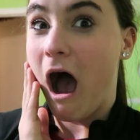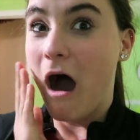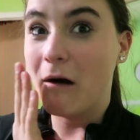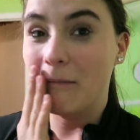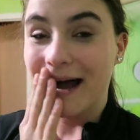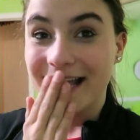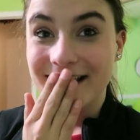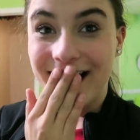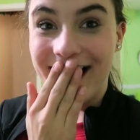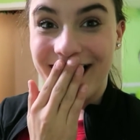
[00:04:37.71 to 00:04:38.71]
Oh my
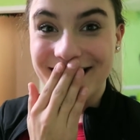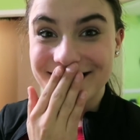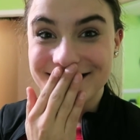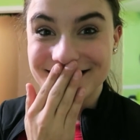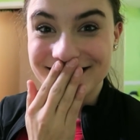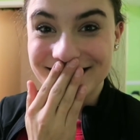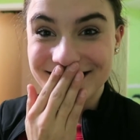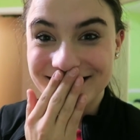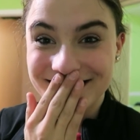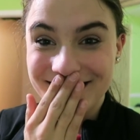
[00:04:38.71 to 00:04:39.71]
gosh.
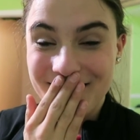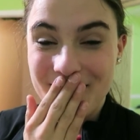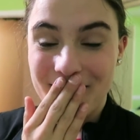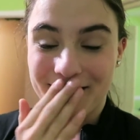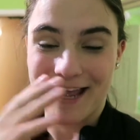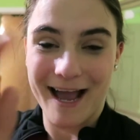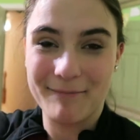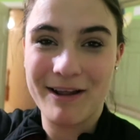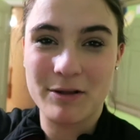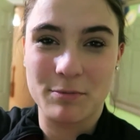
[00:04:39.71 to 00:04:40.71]
Okay, I'm
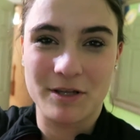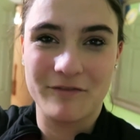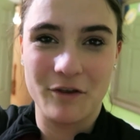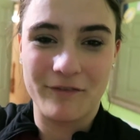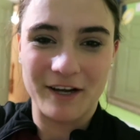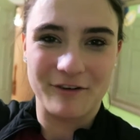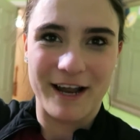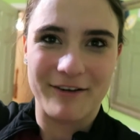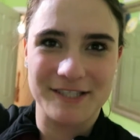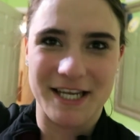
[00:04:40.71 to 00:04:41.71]
gonna have to put the viewfinder
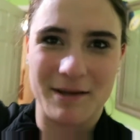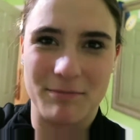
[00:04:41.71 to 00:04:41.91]
down because I